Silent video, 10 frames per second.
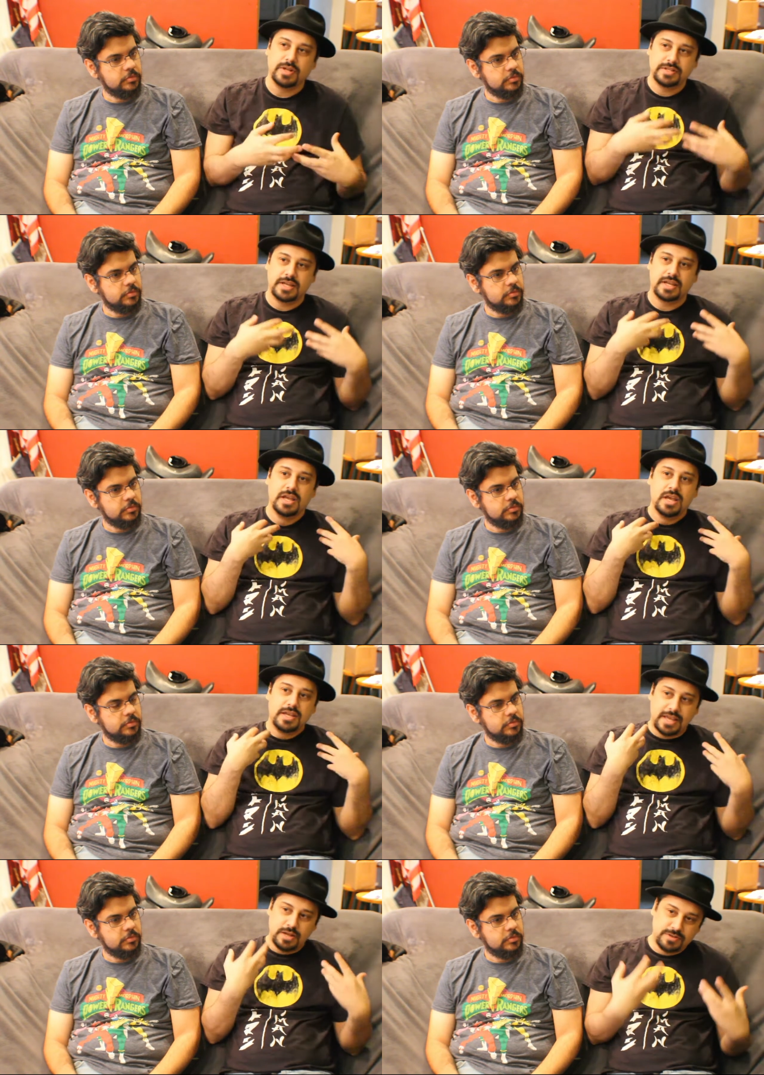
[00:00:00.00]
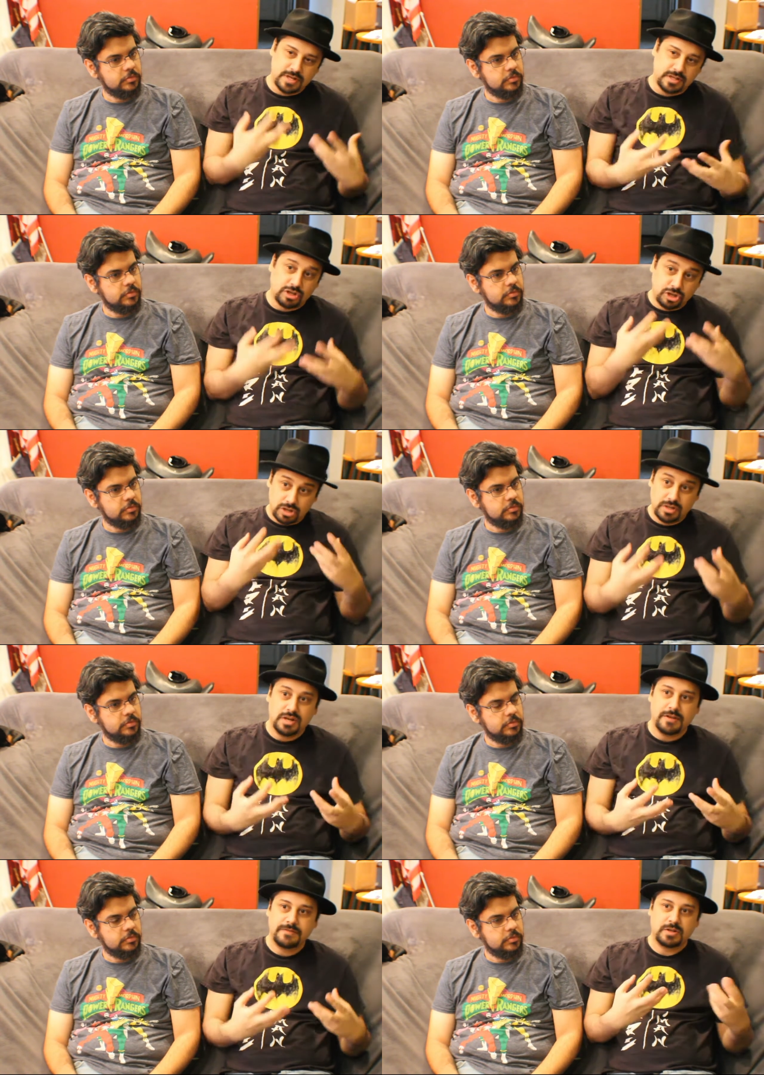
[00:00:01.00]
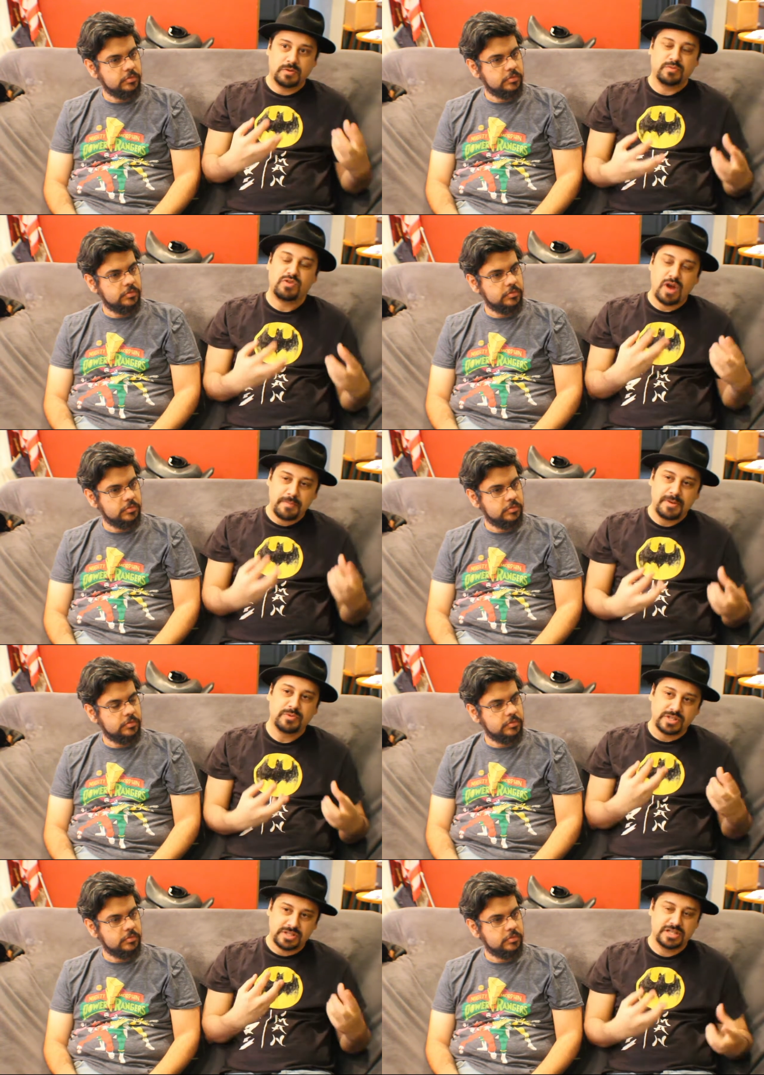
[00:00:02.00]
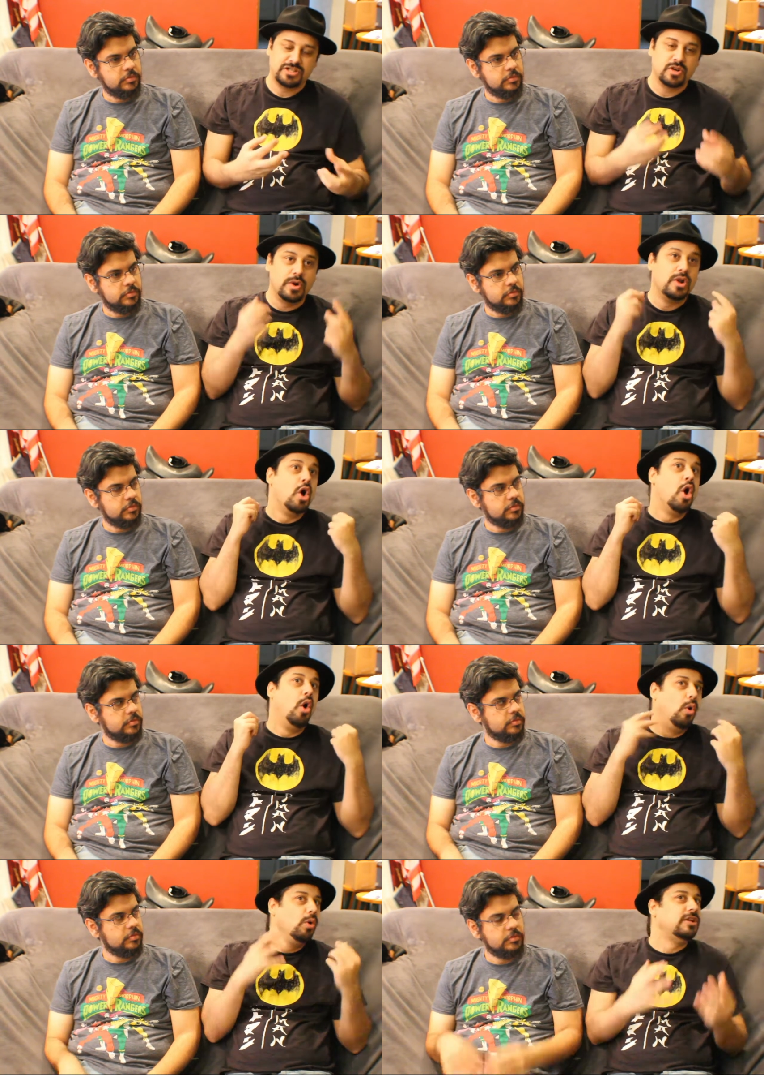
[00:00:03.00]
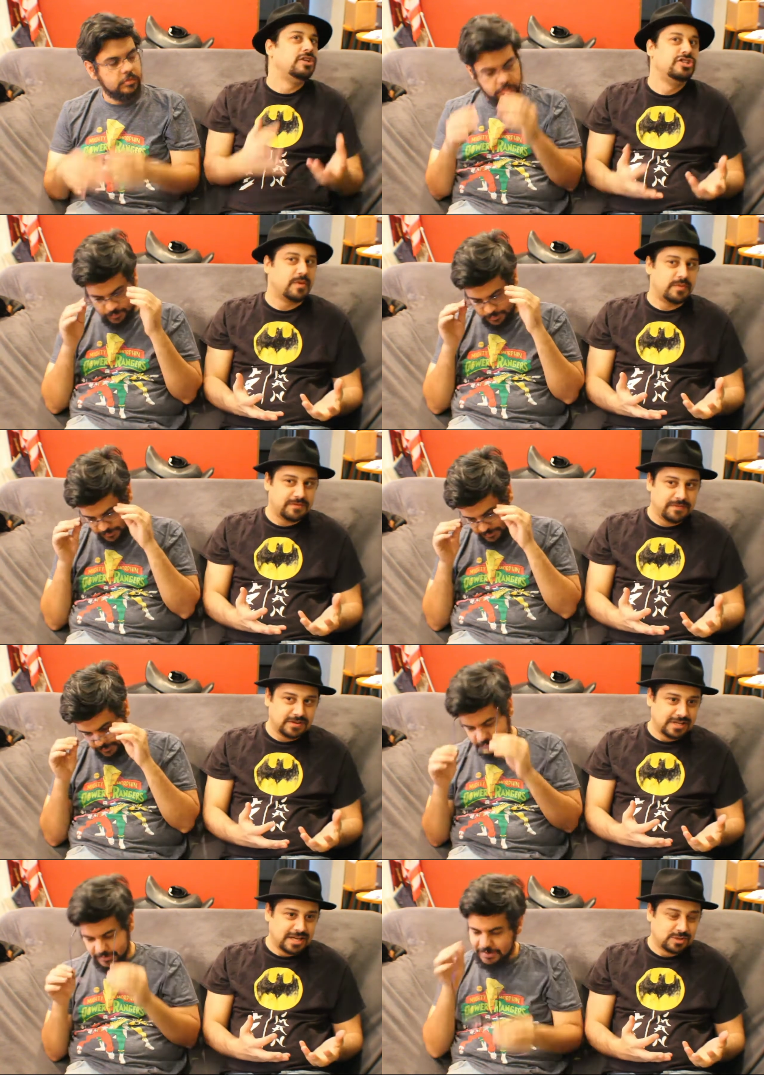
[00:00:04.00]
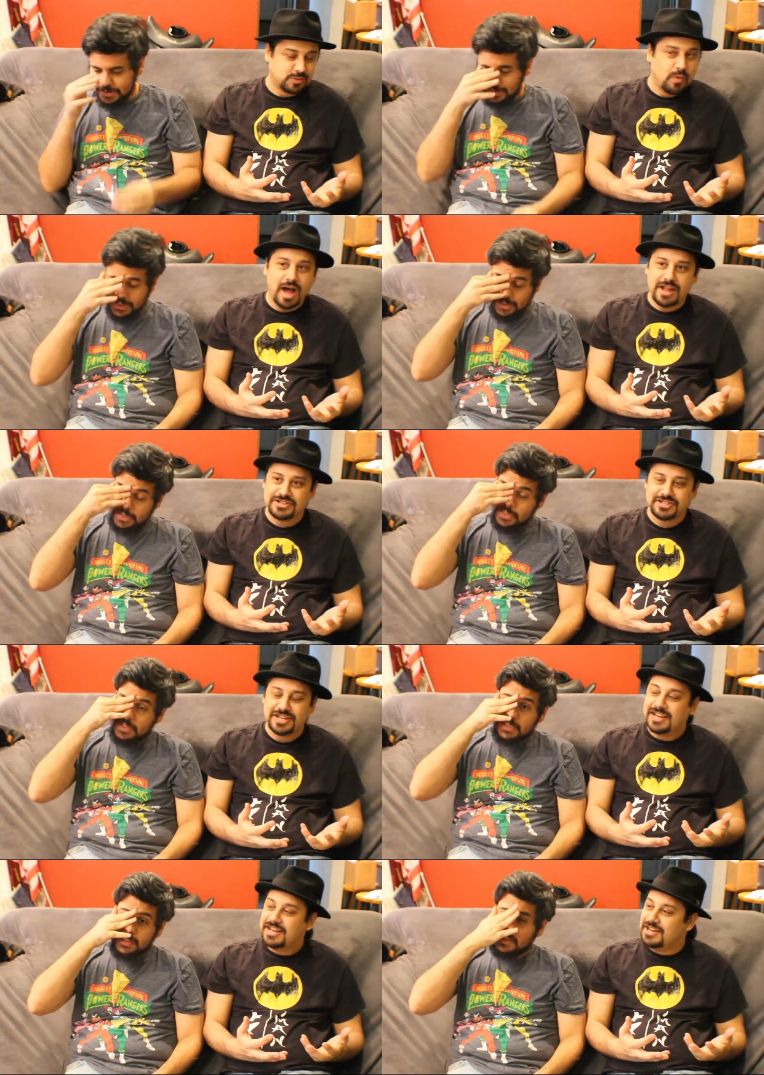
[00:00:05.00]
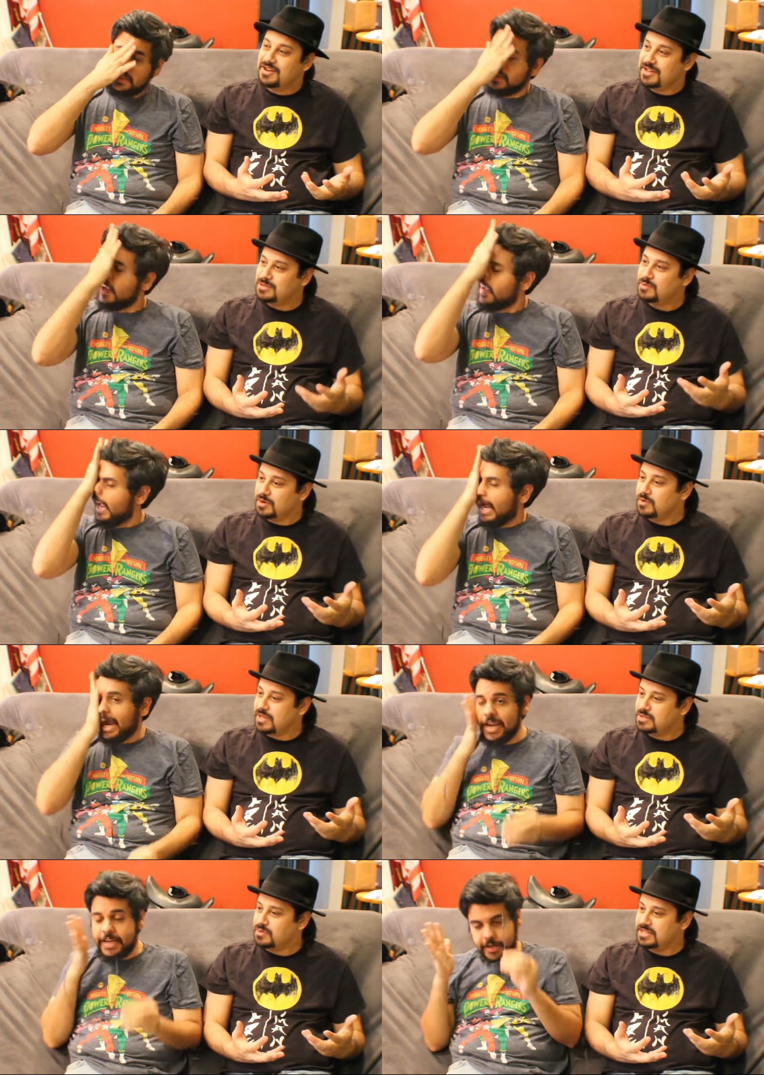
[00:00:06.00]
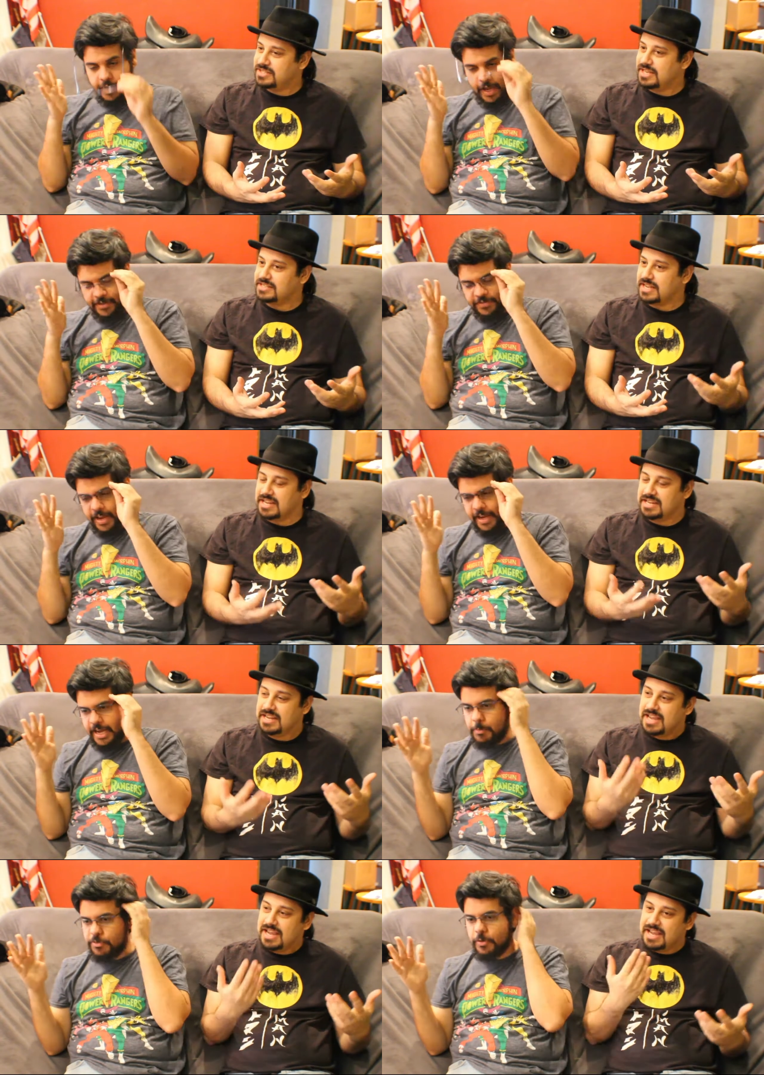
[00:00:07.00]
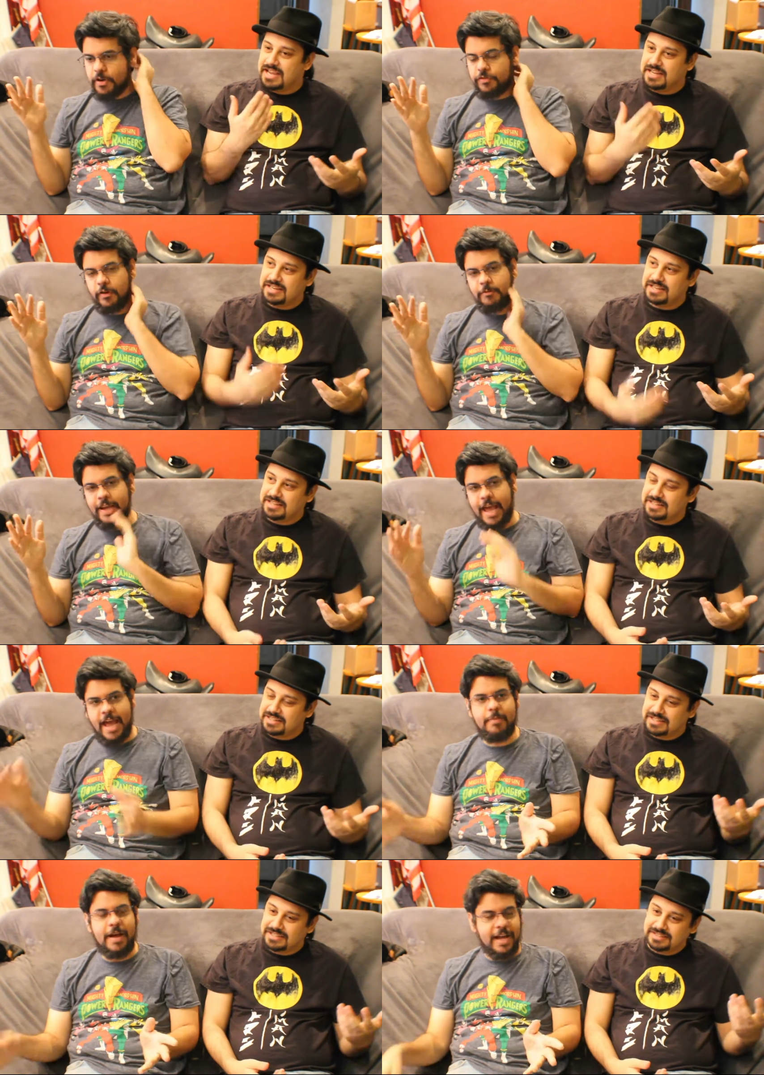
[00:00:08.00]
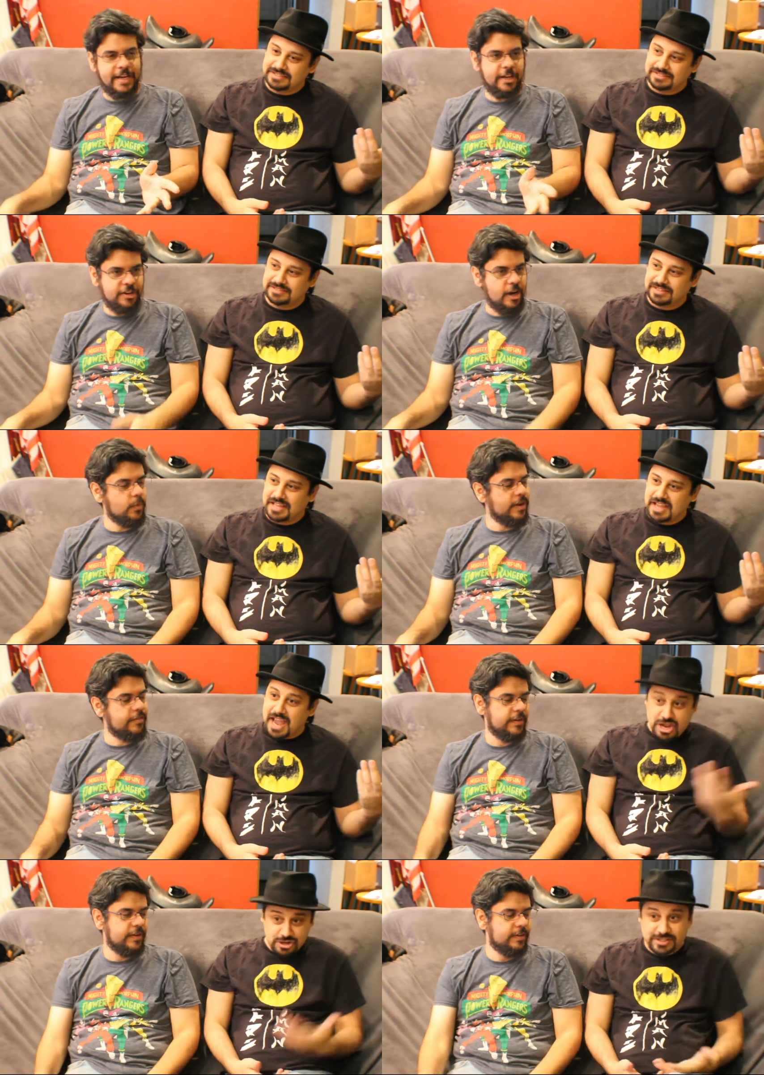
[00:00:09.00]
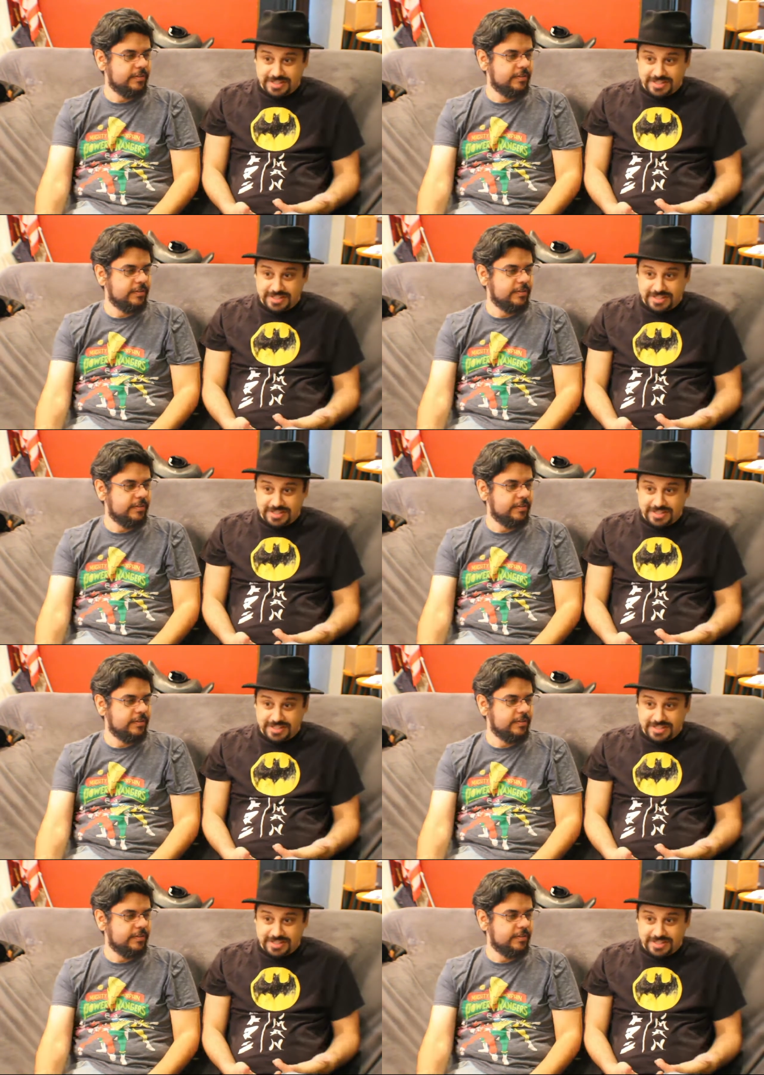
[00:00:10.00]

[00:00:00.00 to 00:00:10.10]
Speaker 1: it. It's like, can you tell it good enough to grab people's attention? Going, holy shit! What the fuck did I just watch?
Speaker 2: You know, that's what. That's what this is. It comes to us from the guy behind the John Wick. And you can